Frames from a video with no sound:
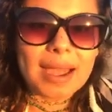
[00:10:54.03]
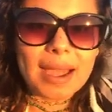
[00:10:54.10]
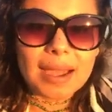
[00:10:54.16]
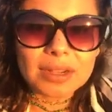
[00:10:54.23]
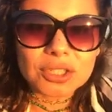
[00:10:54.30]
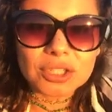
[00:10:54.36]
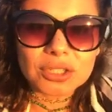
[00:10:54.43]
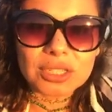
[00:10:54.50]

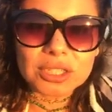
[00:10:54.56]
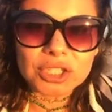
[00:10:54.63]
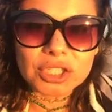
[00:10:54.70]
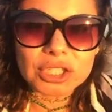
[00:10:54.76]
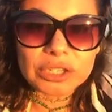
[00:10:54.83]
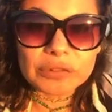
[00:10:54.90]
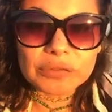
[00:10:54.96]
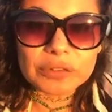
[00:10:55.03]
actually
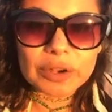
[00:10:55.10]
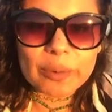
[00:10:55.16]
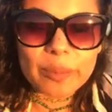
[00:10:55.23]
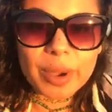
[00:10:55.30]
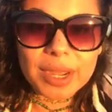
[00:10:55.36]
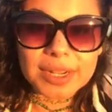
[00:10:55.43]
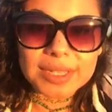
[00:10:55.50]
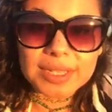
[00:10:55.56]
shift our
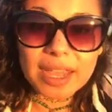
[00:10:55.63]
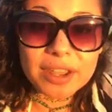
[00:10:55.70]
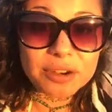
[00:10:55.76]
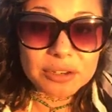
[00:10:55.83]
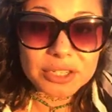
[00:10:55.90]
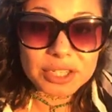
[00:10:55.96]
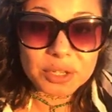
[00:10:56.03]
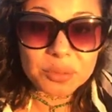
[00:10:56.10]
body's
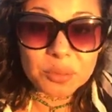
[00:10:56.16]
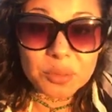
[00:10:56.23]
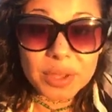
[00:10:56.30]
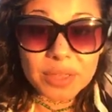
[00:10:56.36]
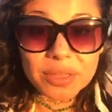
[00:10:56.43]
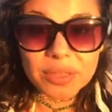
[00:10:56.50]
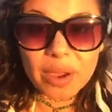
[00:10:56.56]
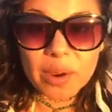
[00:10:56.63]
energy
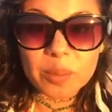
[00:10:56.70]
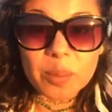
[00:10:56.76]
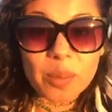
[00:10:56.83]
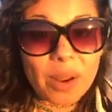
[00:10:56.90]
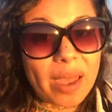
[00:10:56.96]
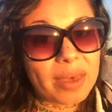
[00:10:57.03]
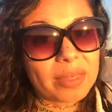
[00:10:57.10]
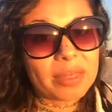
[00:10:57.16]
with our
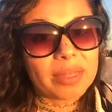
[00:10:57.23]
breath.